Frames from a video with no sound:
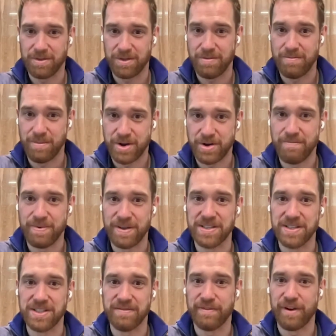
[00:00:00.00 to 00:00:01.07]
the modern
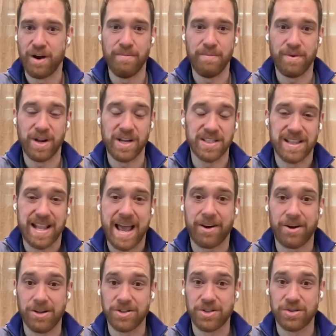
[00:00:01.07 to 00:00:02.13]
business environment as
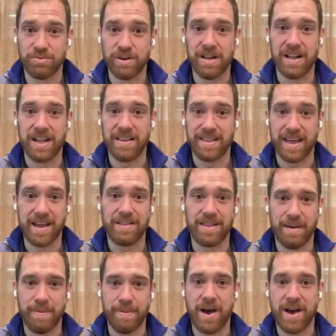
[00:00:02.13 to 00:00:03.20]
laggards. Really, they're
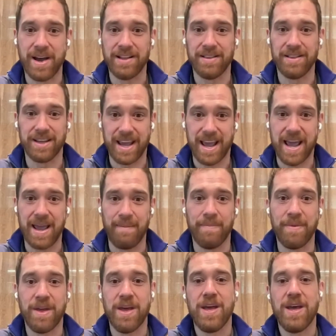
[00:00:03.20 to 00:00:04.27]
they're behind the
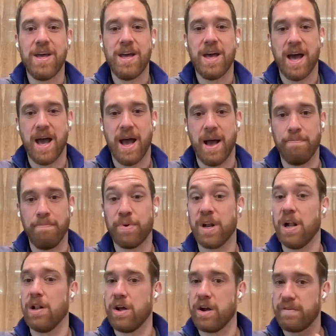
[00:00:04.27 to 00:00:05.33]
game. Um, but
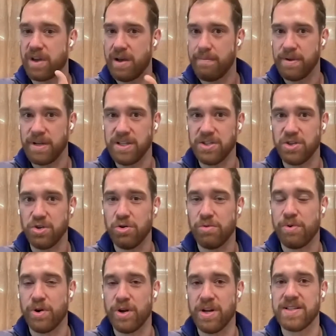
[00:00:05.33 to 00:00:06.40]
a lot of companies, to your
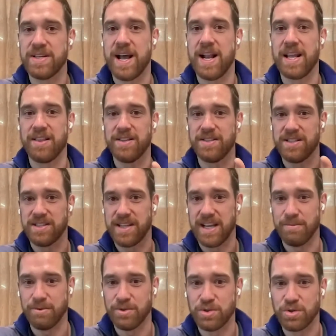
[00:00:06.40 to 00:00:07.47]
point, are telling the
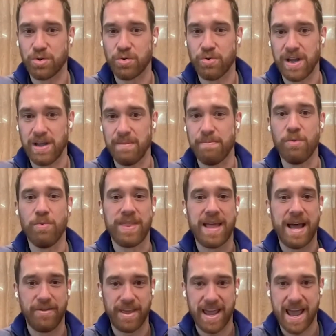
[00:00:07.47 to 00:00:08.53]
sustainable story, but
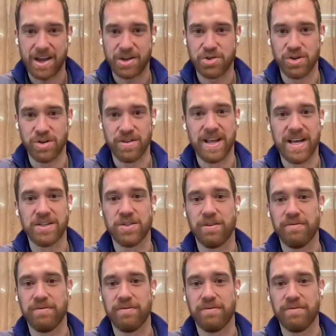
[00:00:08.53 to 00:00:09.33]
without the action. That's